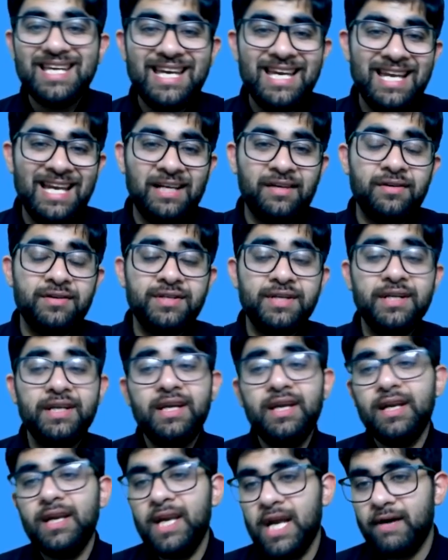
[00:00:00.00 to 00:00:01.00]

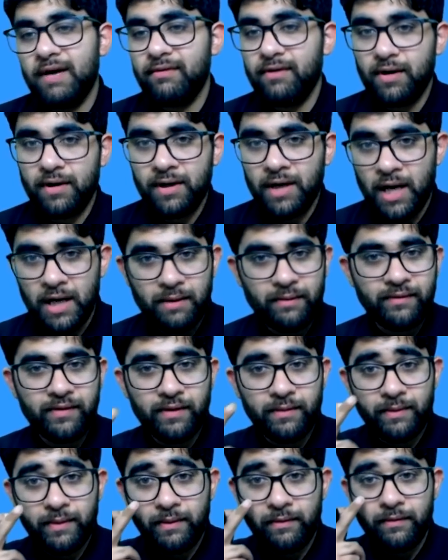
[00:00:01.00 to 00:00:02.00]
electricity, none of them
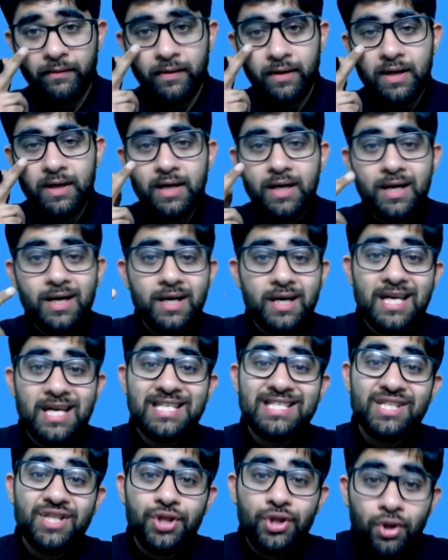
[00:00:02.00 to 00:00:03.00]
is
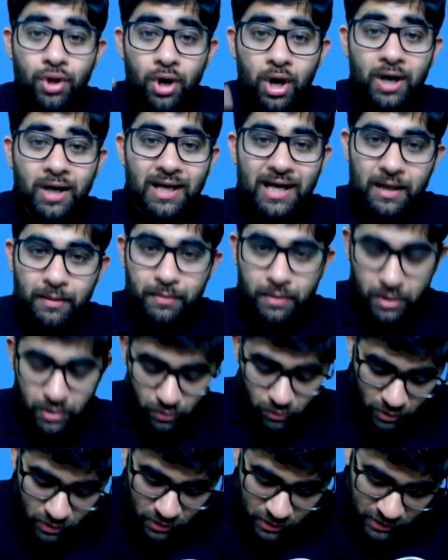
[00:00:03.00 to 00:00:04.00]
not liable to.
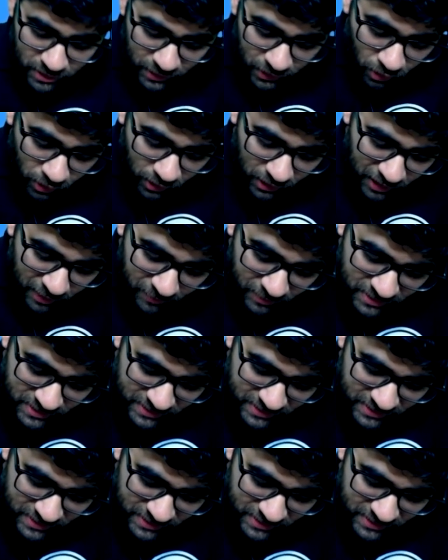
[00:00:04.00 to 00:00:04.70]
Not liable is